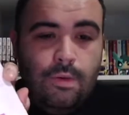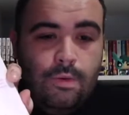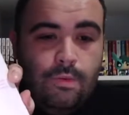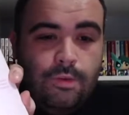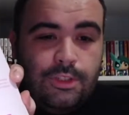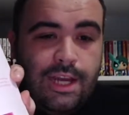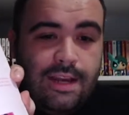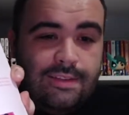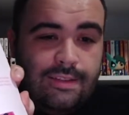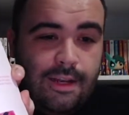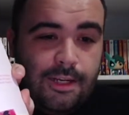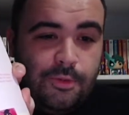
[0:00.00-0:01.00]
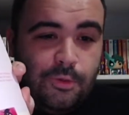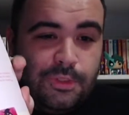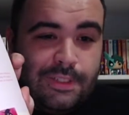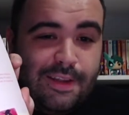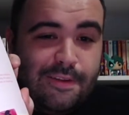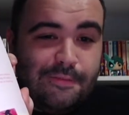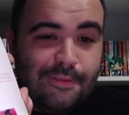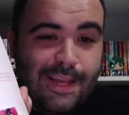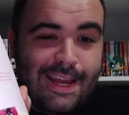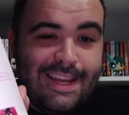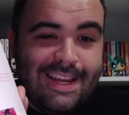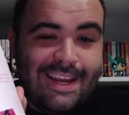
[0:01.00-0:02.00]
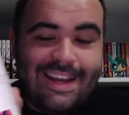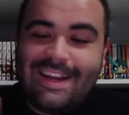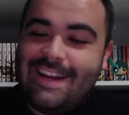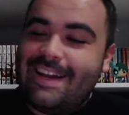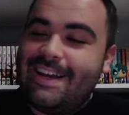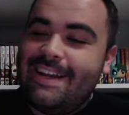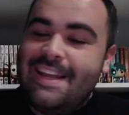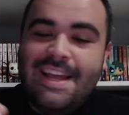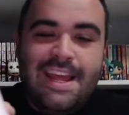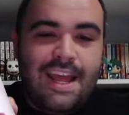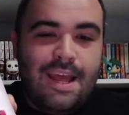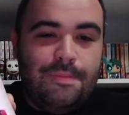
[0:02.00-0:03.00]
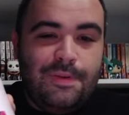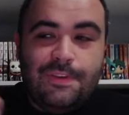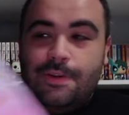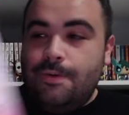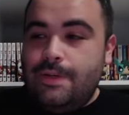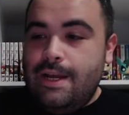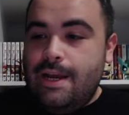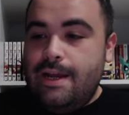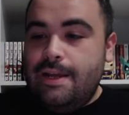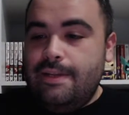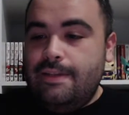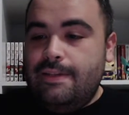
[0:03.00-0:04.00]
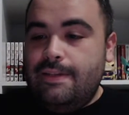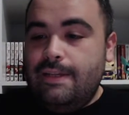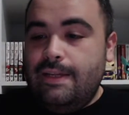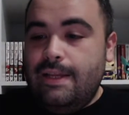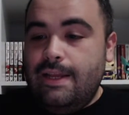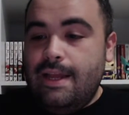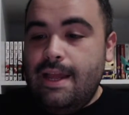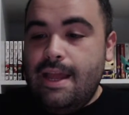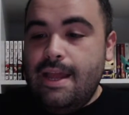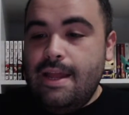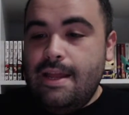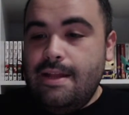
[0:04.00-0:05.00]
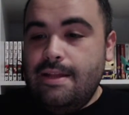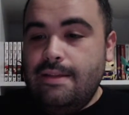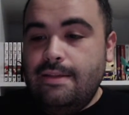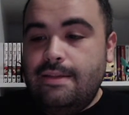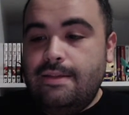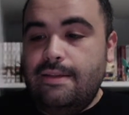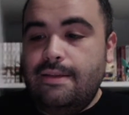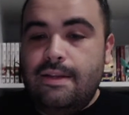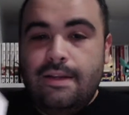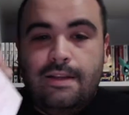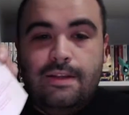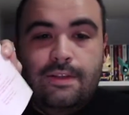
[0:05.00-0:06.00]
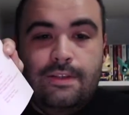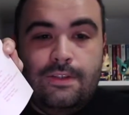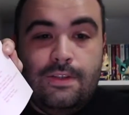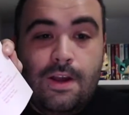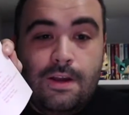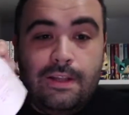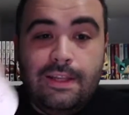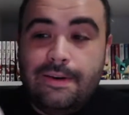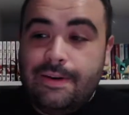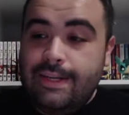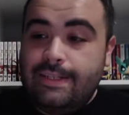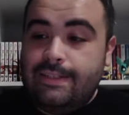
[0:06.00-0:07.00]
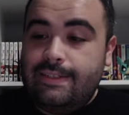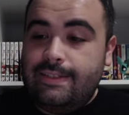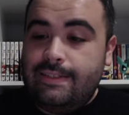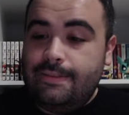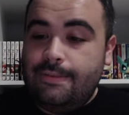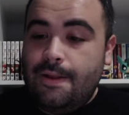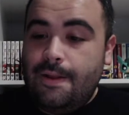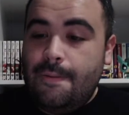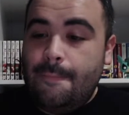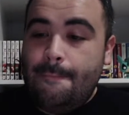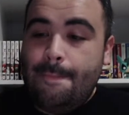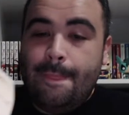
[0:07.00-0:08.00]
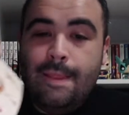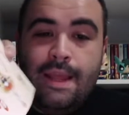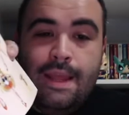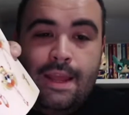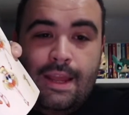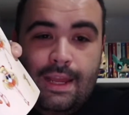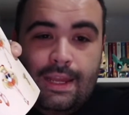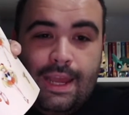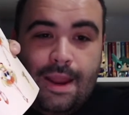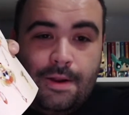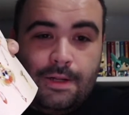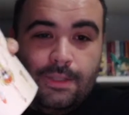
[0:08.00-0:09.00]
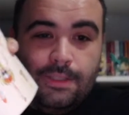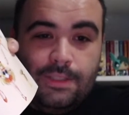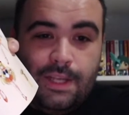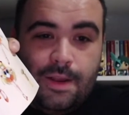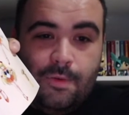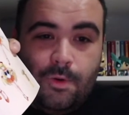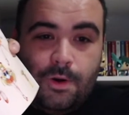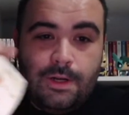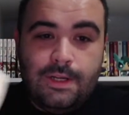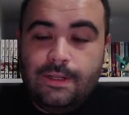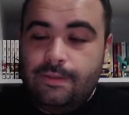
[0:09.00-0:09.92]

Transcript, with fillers: which has a lot of cool stuff like uh, episode guides and song lyrics, character design work,